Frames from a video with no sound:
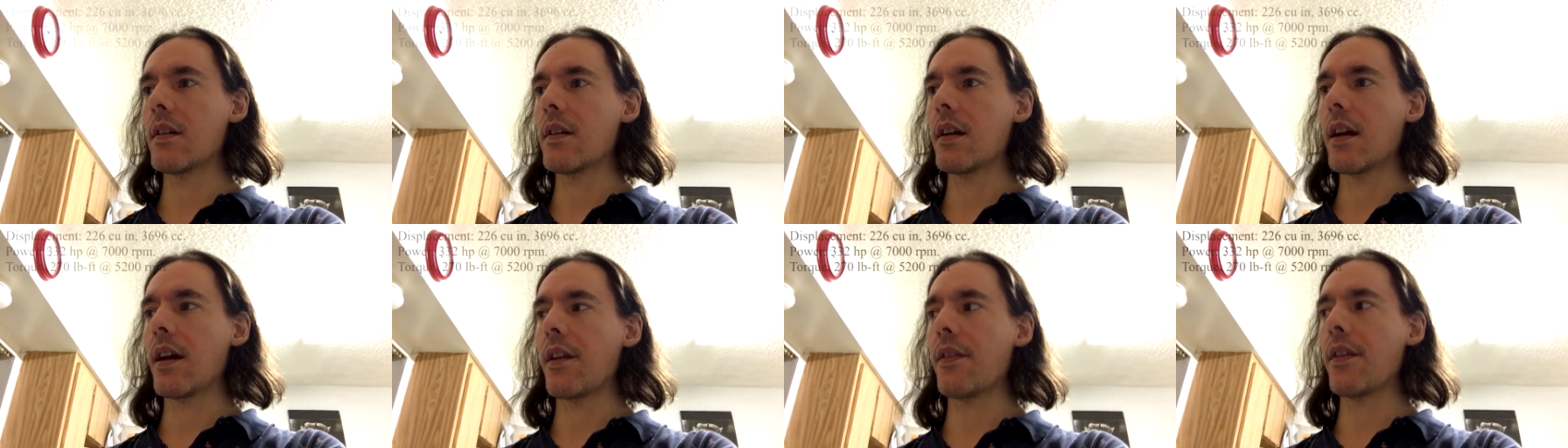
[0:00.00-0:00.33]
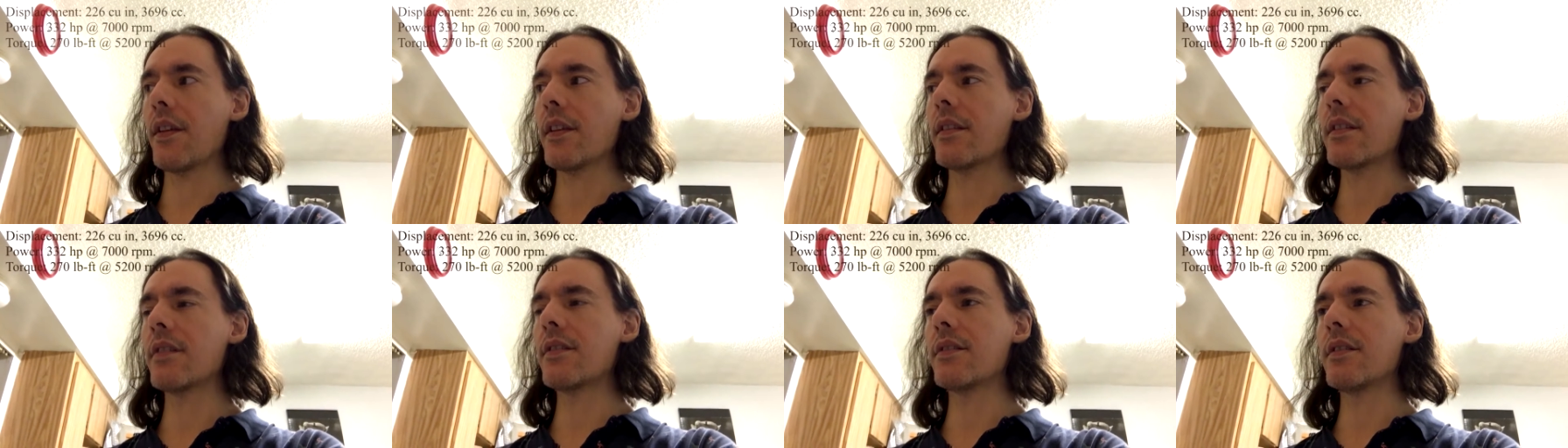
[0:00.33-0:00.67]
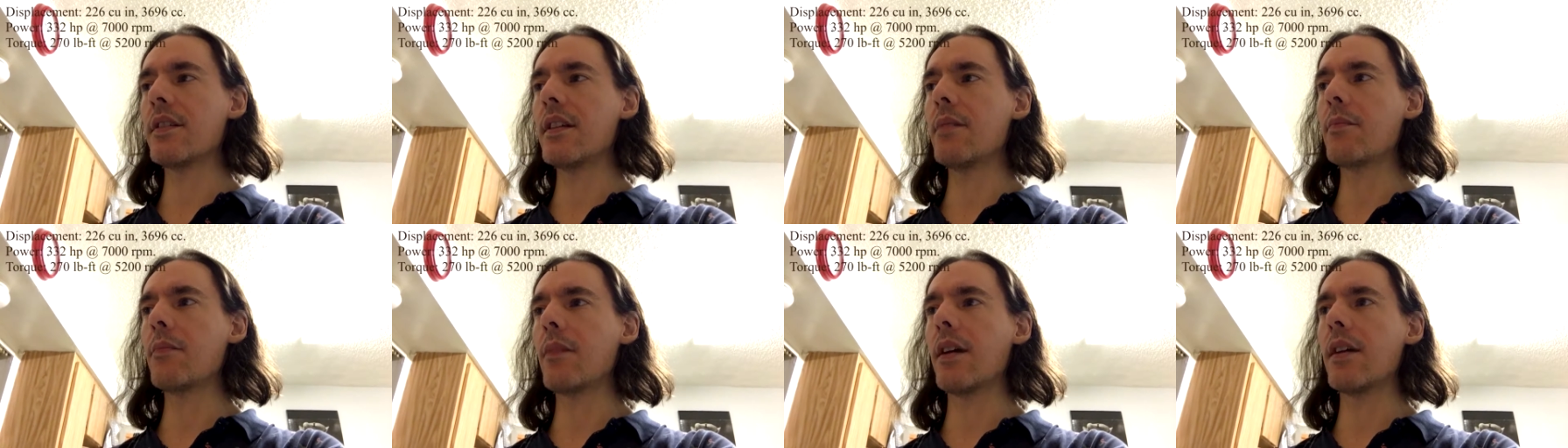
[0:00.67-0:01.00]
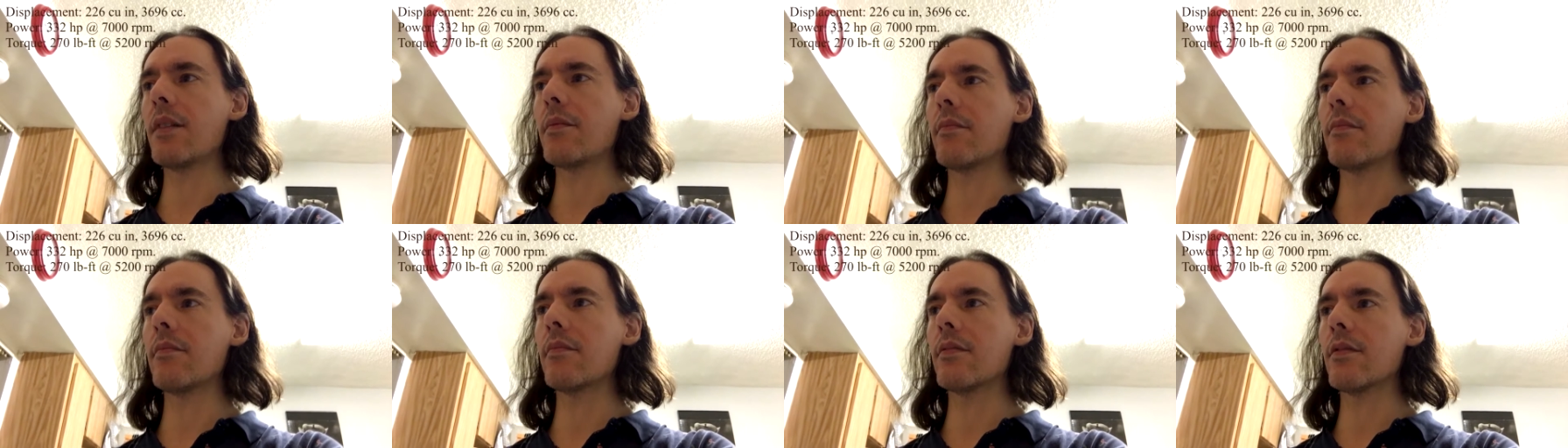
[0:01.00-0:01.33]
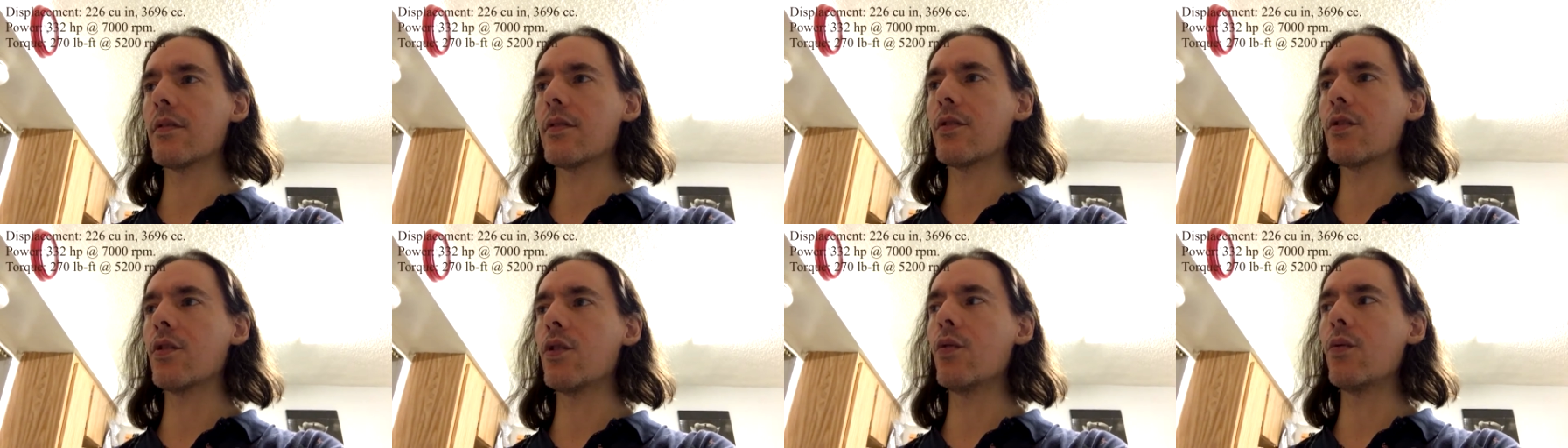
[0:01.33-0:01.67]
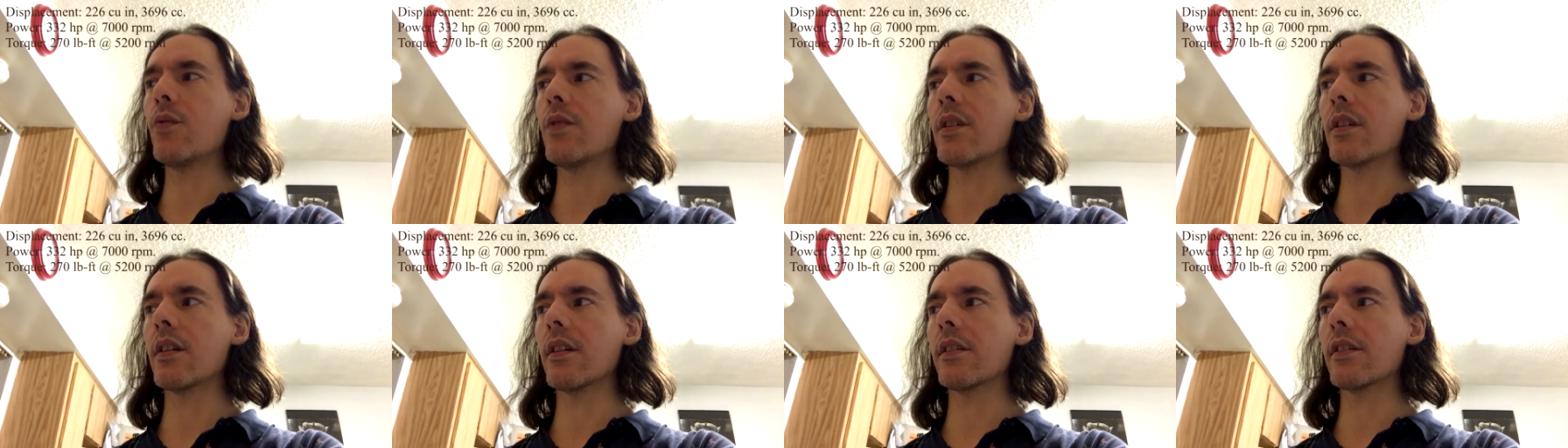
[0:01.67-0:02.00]
I think the Z might tune
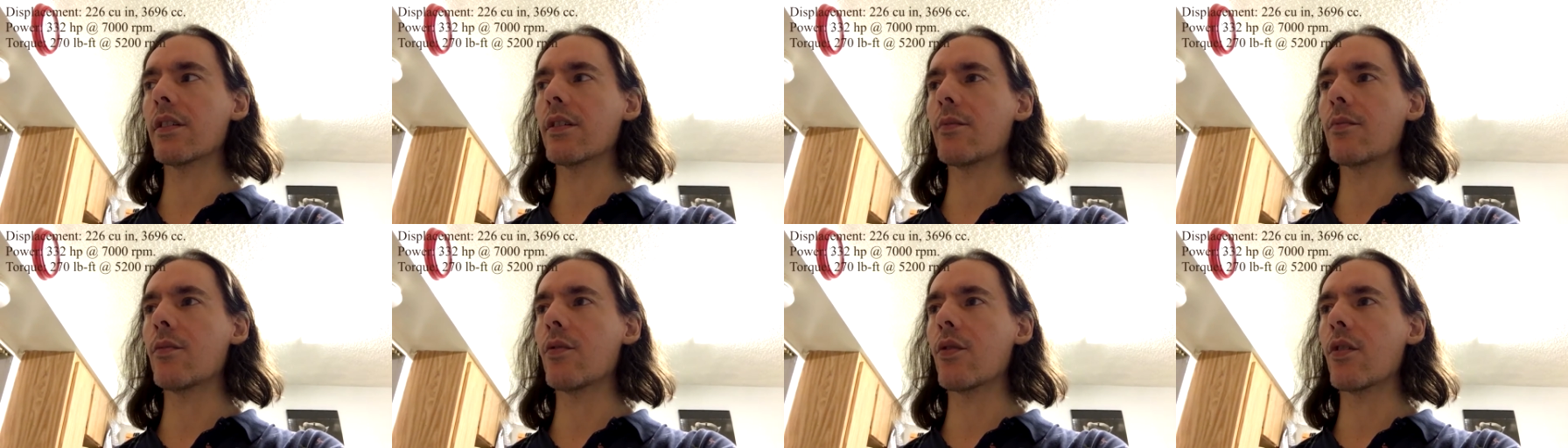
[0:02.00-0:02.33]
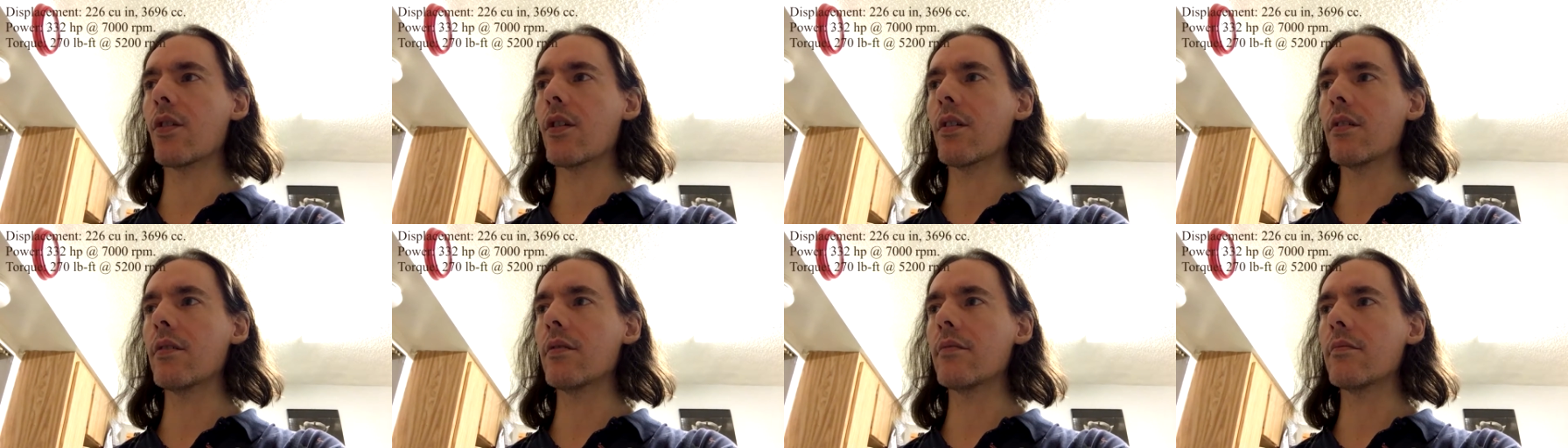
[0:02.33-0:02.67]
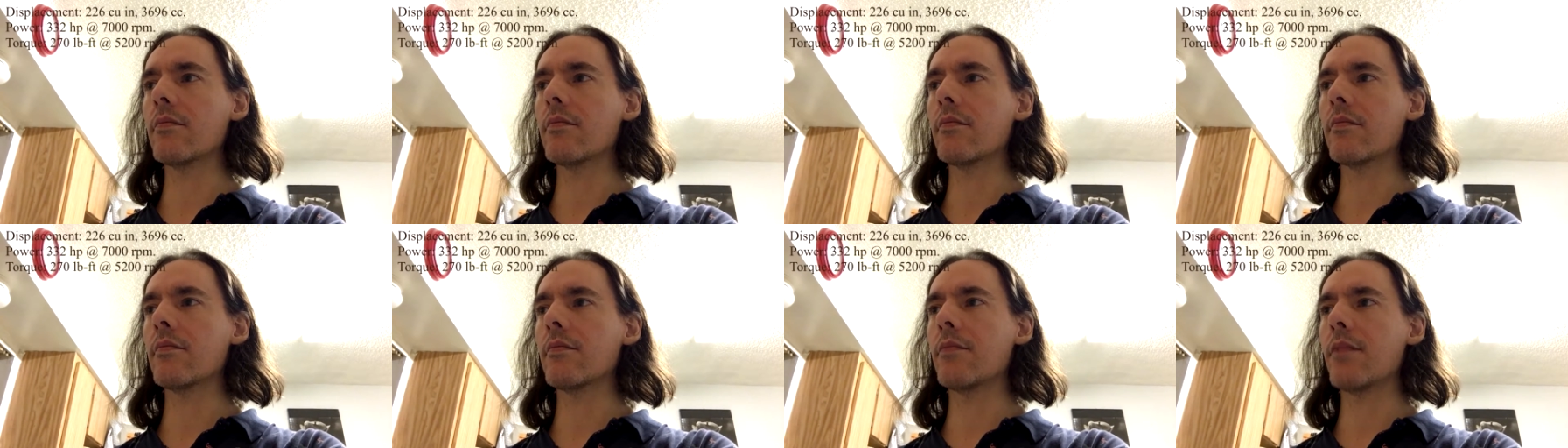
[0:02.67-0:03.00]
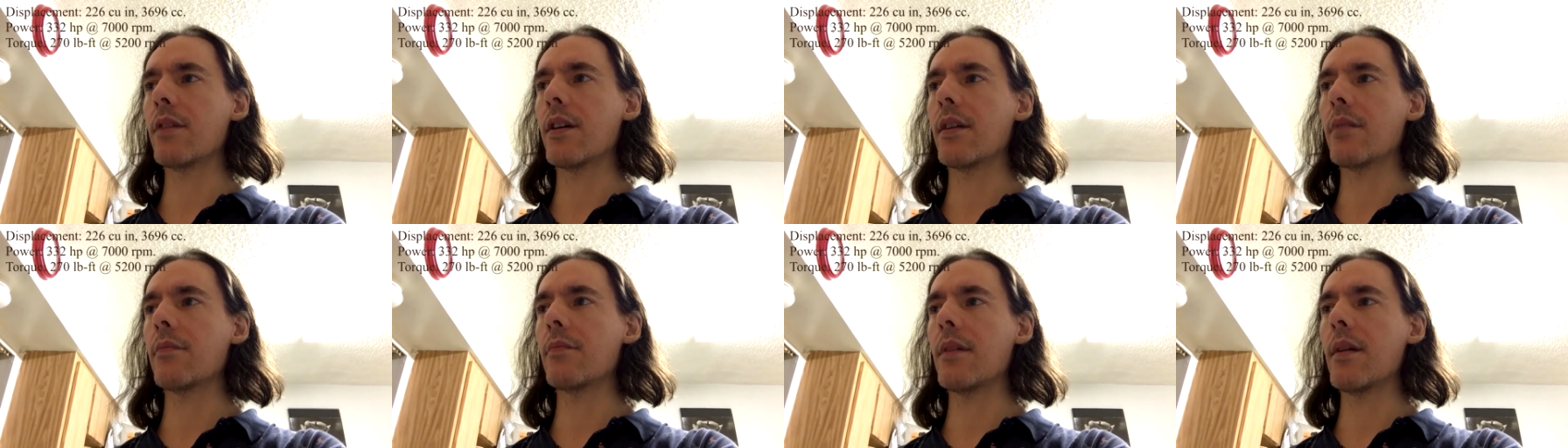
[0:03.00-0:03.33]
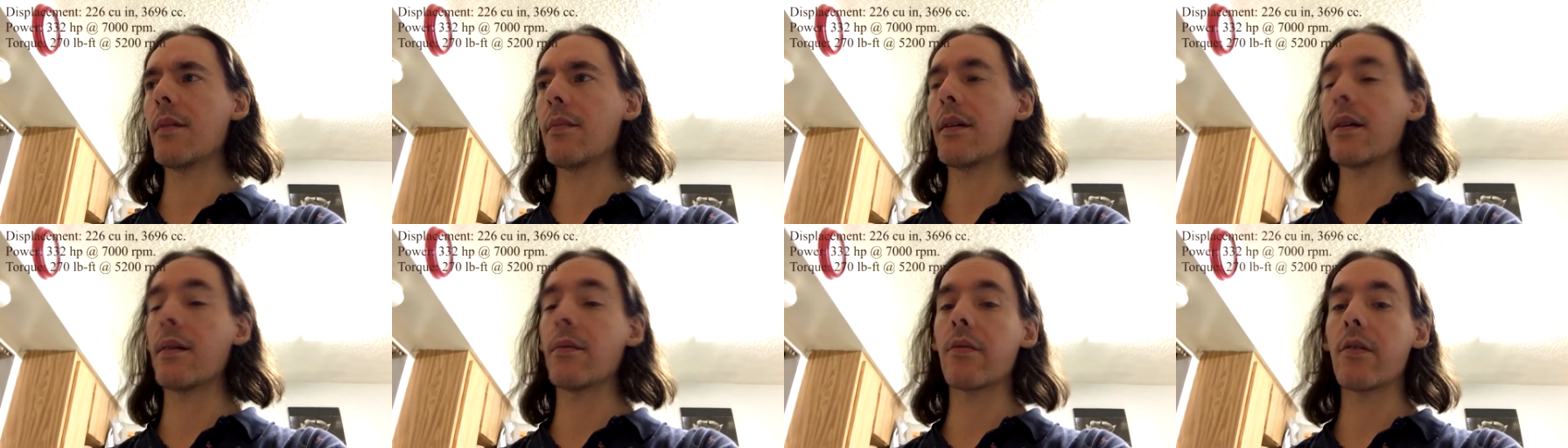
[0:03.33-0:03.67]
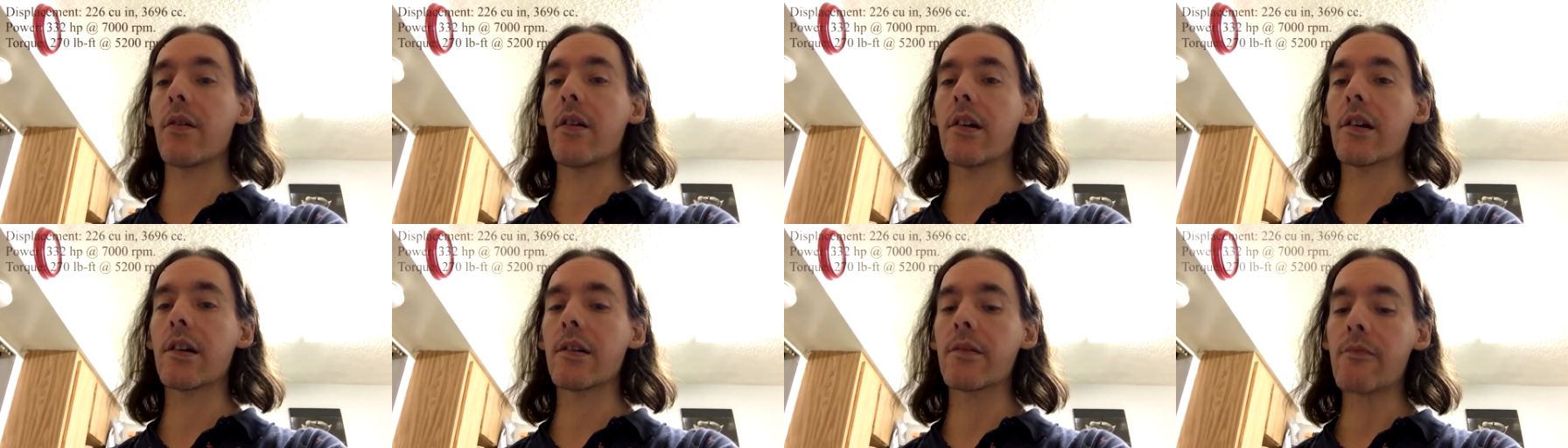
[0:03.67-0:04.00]
it a little more, but maybe I'm
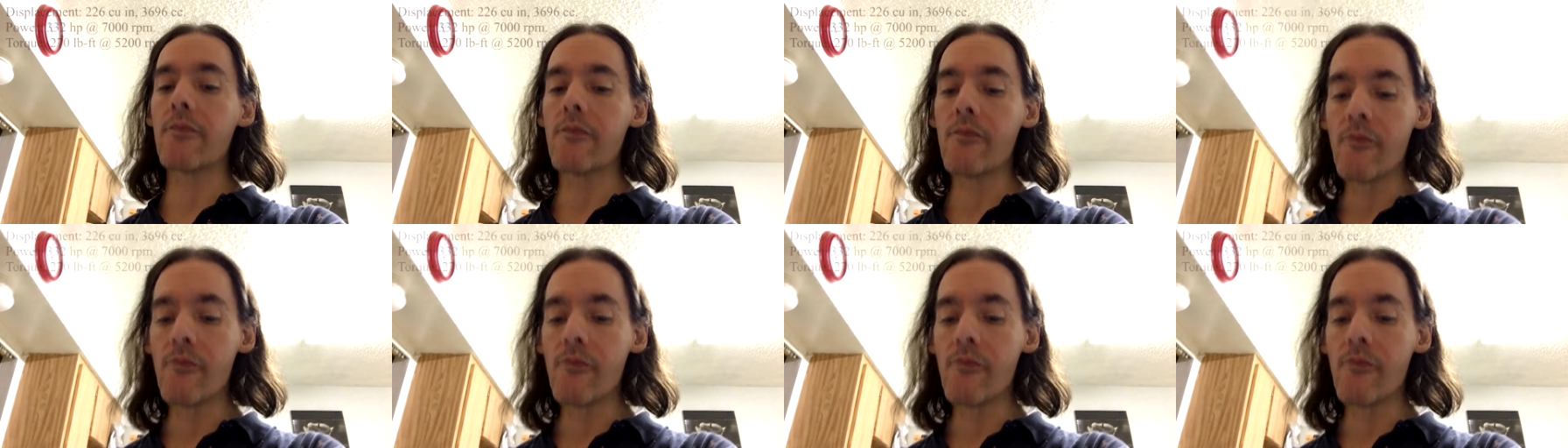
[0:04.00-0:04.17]
wrong.